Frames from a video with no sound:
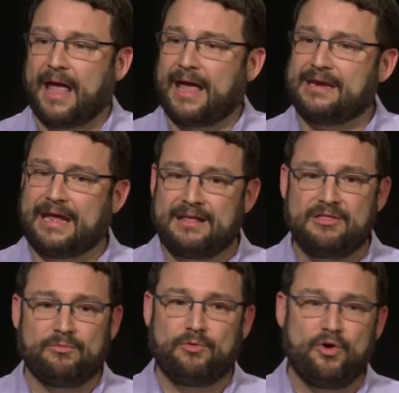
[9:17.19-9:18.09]
And in
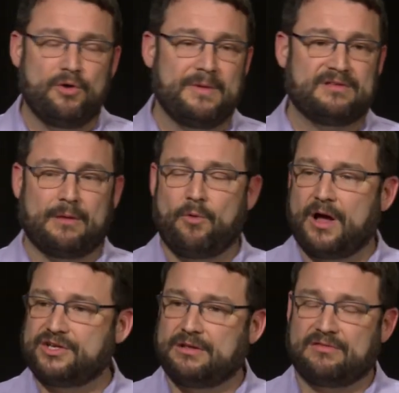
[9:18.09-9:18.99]
the room, as I'm
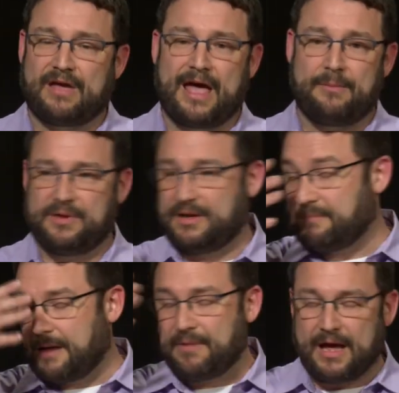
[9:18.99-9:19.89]
watching this happen, in
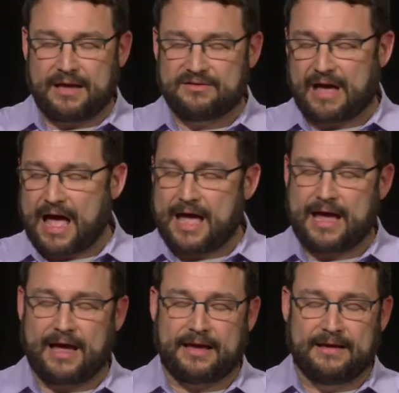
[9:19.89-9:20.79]
my mind's
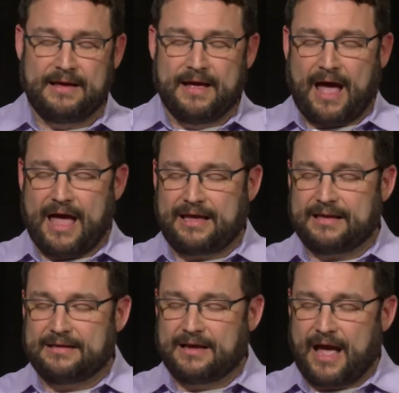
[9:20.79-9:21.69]
eye, I
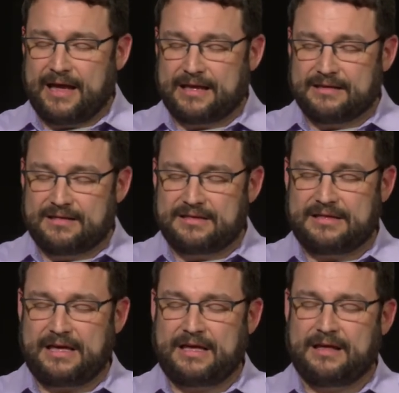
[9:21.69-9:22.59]
can
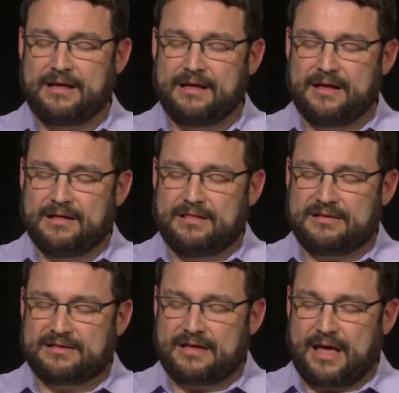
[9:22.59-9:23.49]
see the
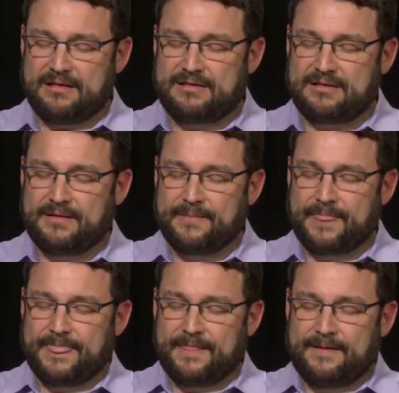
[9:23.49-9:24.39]
sense
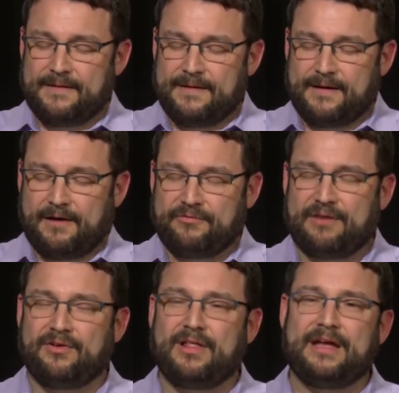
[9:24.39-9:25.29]
of
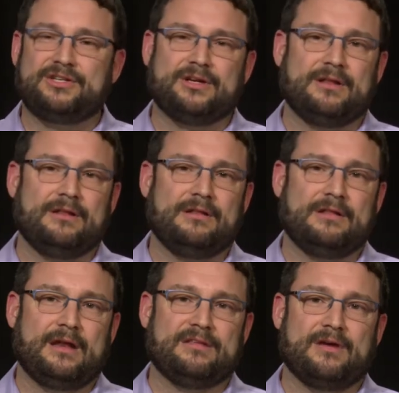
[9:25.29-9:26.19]
revelation
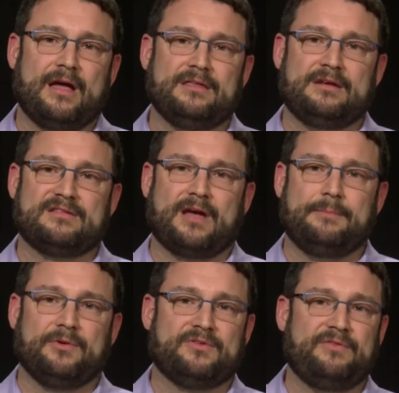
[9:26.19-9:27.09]
that is on the disciples'